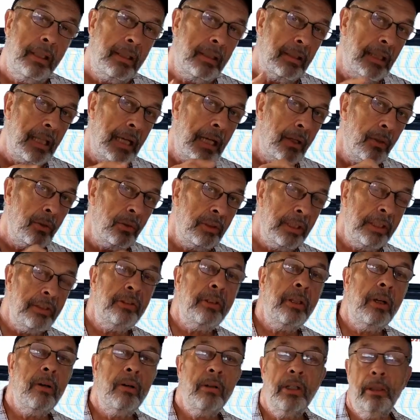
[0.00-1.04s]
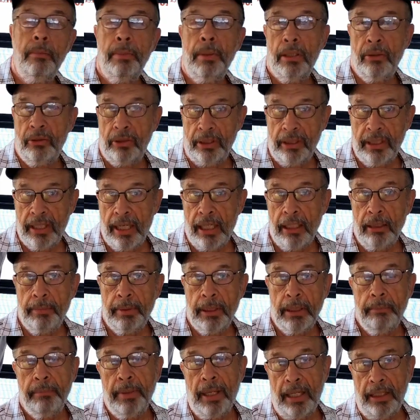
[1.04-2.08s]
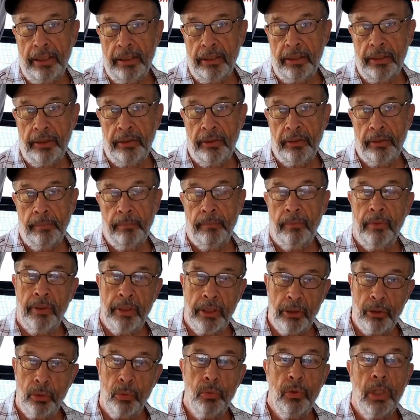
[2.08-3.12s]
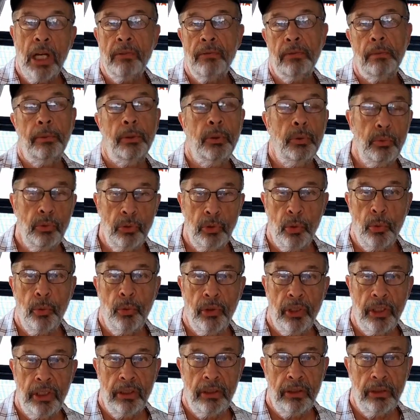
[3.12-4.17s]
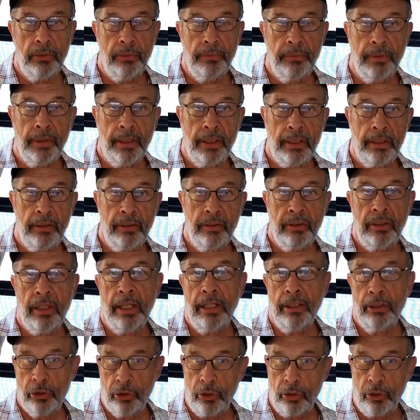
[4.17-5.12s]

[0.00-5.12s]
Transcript: Now let's talk about the CANBAT batteries. They do have a Bluetooth interface that